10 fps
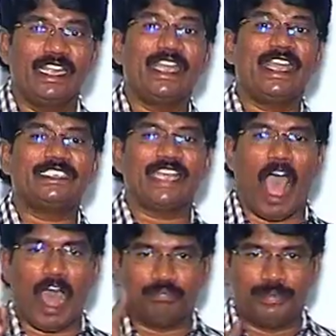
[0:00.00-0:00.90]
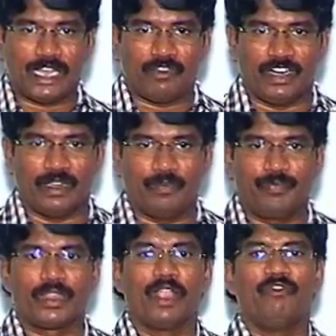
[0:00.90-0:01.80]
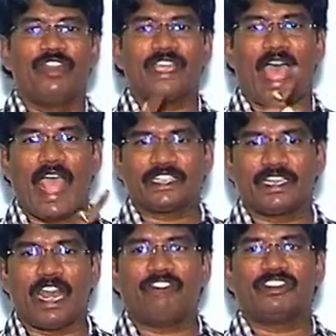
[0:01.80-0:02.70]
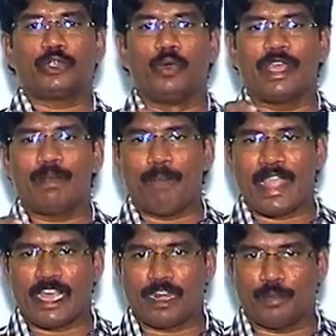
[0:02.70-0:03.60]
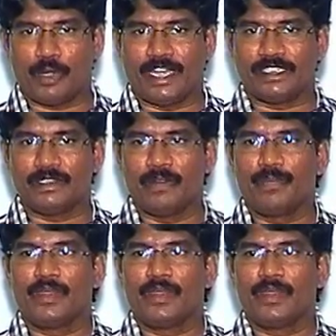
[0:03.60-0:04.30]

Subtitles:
is observed with action of sodium bicarbonate,